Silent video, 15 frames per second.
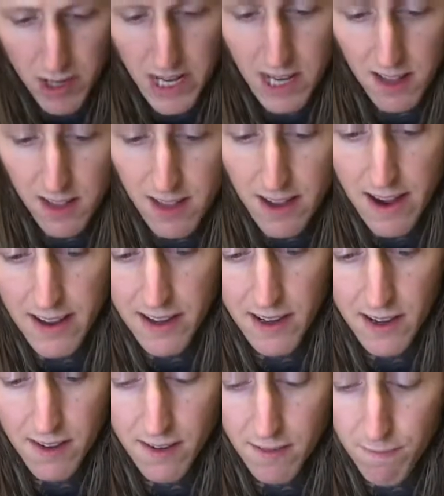get signed
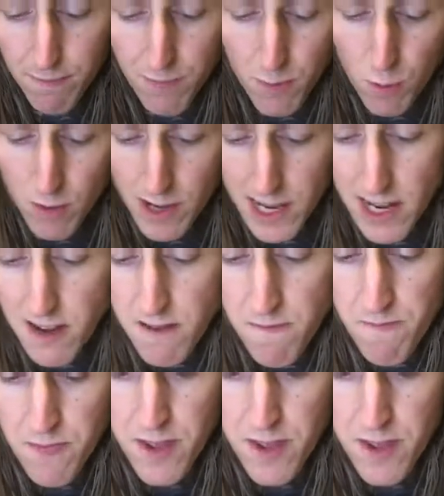and in.